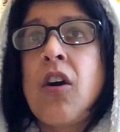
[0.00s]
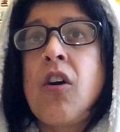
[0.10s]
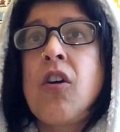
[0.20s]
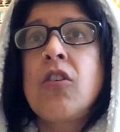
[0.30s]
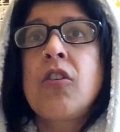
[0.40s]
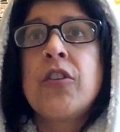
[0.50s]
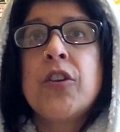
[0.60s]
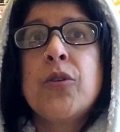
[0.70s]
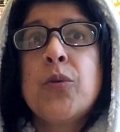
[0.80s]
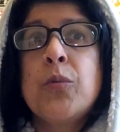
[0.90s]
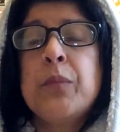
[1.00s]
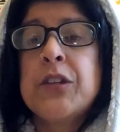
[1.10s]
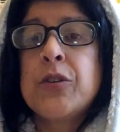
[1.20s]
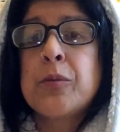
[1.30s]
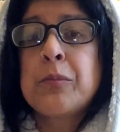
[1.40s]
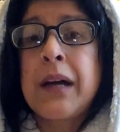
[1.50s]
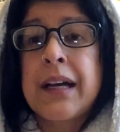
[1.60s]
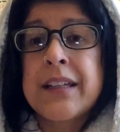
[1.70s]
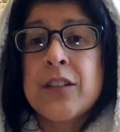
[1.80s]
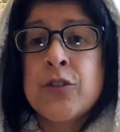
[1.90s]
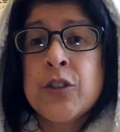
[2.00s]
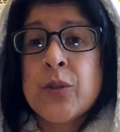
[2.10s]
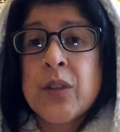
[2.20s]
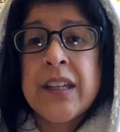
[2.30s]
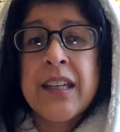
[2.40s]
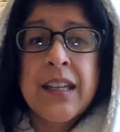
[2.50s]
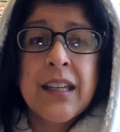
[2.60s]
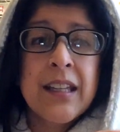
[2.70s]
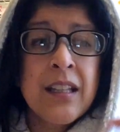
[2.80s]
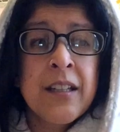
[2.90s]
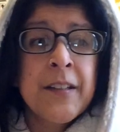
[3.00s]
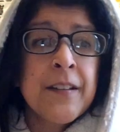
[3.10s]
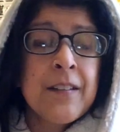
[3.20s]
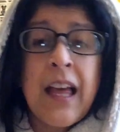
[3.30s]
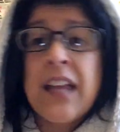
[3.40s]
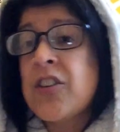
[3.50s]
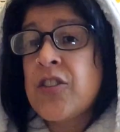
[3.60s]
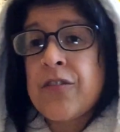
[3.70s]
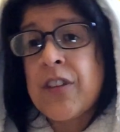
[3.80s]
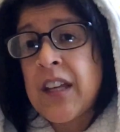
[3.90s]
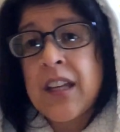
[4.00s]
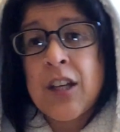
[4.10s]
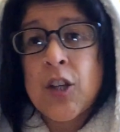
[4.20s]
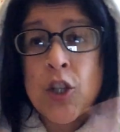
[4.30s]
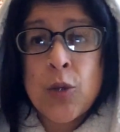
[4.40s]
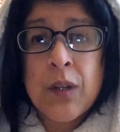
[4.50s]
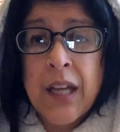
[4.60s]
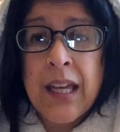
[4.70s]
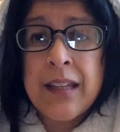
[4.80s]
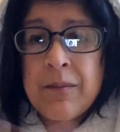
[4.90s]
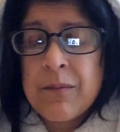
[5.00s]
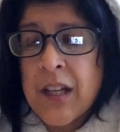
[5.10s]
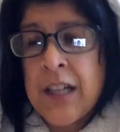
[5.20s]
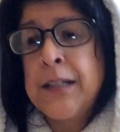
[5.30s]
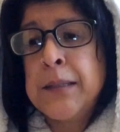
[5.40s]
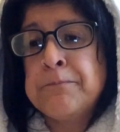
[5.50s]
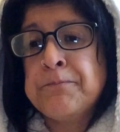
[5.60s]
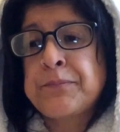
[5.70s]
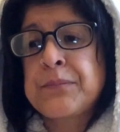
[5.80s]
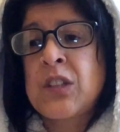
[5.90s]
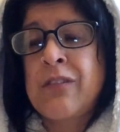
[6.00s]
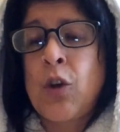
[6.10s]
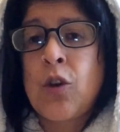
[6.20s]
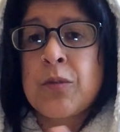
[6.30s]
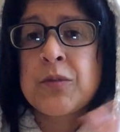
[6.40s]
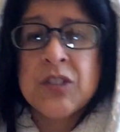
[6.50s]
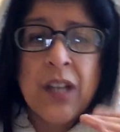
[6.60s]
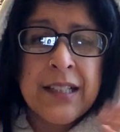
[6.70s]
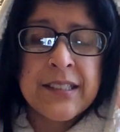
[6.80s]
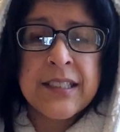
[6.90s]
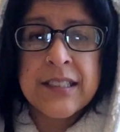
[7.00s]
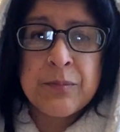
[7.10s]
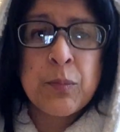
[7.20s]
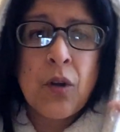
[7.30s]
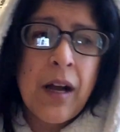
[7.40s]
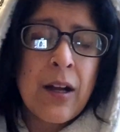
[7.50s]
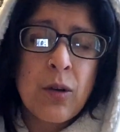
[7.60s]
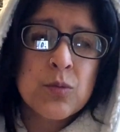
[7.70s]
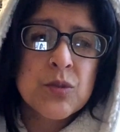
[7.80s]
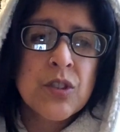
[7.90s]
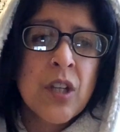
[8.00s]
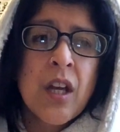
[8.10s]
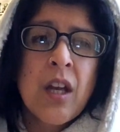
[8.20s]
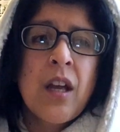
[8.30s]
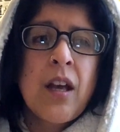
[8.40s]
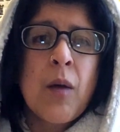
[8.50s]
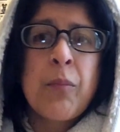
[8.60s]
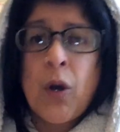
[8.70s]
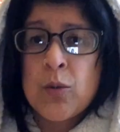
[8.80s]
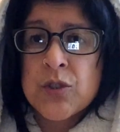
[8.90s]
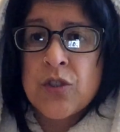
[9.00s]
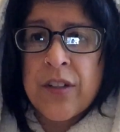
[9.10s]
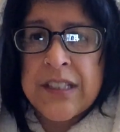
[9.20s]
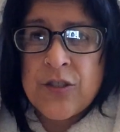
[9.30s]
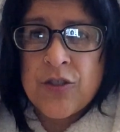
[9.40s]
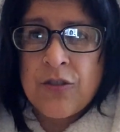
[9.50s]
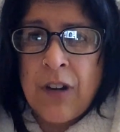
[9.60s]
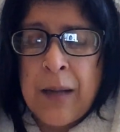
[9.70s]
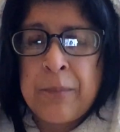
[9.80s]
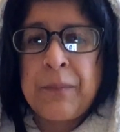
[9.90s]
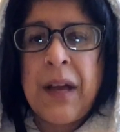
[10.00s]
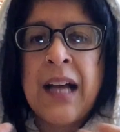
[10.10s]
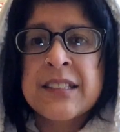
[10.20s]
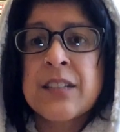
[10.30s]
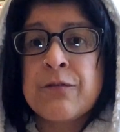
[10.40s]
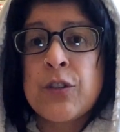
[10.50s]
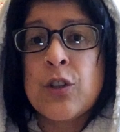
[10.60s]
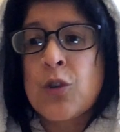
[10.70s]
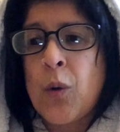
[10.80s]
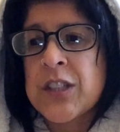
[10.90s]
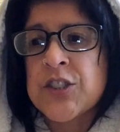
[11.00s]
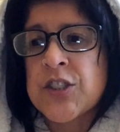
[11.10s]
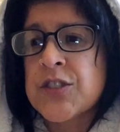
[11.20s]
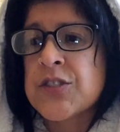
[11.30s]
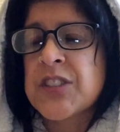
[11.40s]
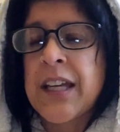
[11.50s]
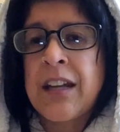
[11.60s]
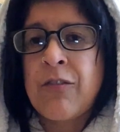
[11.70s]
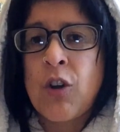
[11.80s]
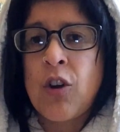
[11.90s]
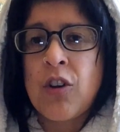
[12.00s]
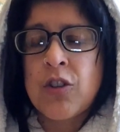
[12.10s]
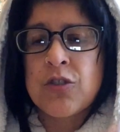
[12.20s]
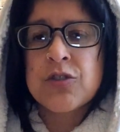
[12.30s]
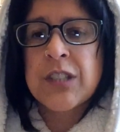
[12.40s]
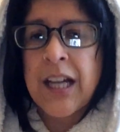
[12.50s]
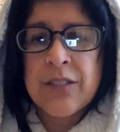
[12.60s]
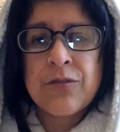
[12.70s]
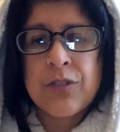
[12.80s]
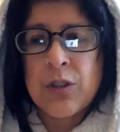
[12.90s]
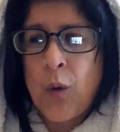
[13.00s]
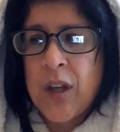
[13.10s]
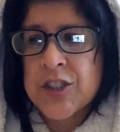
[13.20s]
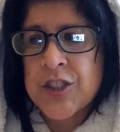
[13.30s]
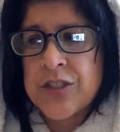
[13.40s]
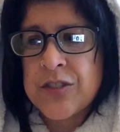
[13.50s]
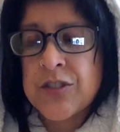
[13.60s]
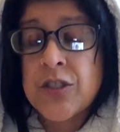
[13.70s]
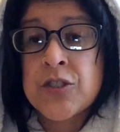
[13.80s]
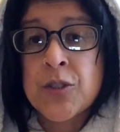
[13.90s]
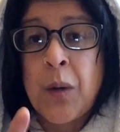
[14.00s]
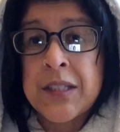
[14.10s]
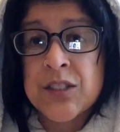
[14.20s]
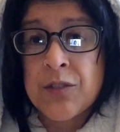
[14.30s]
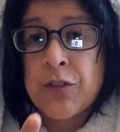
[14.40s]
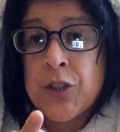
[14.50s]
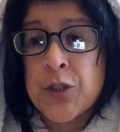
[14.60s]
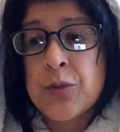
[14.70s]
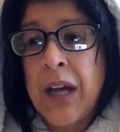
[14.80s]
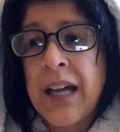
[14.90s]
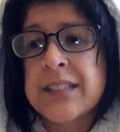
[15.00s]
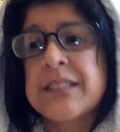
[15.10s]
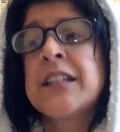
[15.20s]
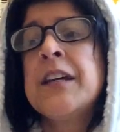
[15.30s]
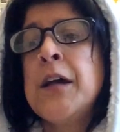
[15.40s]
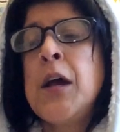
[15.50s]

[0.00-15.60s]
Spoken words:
are going to be doing my New Year, end of year Q&A. So I did put out a post on Instagram asking for your questions, and I've got a good handful of questions to answer for you guys.